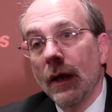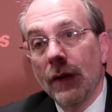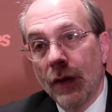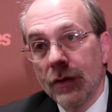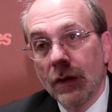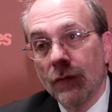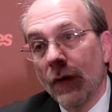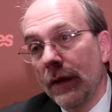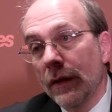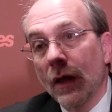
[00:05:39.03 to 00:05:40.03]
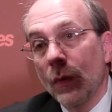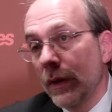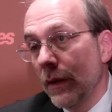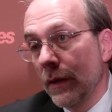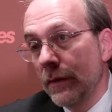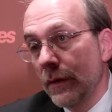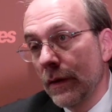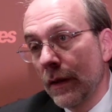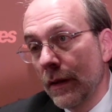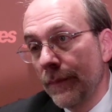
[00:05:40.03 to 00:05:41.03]
additional funding that we could
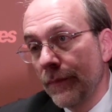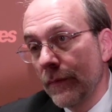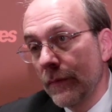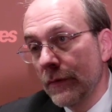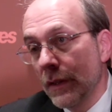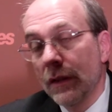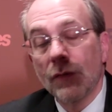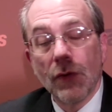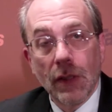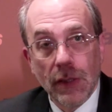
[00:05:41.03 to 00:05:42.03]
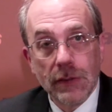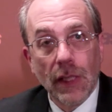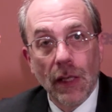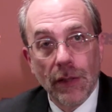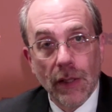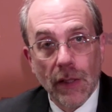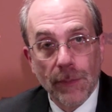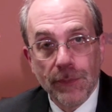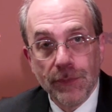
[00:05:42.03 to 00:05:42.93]
significantly scale that up.